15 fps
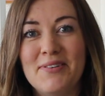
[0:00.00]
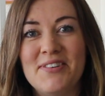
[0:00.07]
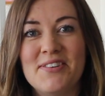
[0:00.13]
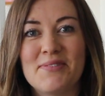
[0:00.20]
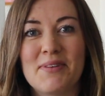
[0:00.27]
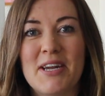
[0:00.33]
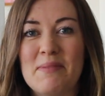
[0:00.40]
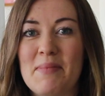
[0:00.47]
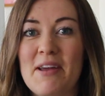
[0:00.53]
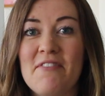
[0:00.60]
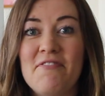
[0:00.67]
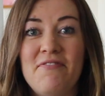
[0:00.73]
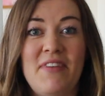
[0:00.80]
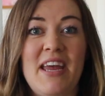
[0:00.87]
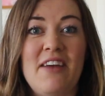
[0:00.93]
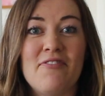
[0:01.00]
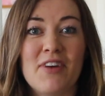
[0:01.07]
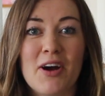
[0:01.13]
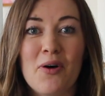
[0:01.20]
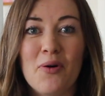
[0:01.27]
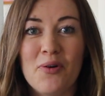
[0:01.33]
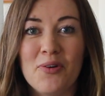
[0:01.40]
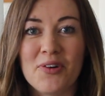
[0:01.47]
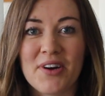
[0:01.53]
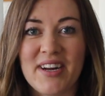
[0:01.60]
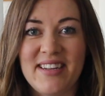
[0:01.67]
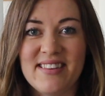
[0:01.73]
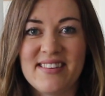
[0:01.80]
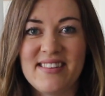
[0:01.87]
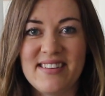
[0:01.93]
which is one of my favorite whole
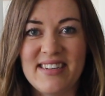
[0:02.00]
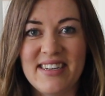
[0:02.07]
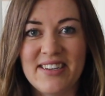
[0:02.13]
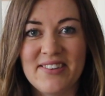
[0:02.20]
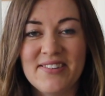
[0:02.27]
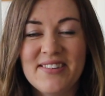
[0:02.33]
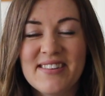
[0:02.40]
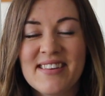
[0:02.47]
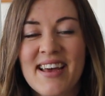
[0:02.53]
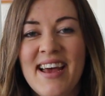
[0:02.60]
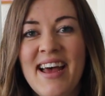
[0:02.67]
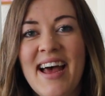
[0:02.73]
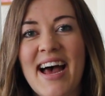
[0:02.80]
grains to use.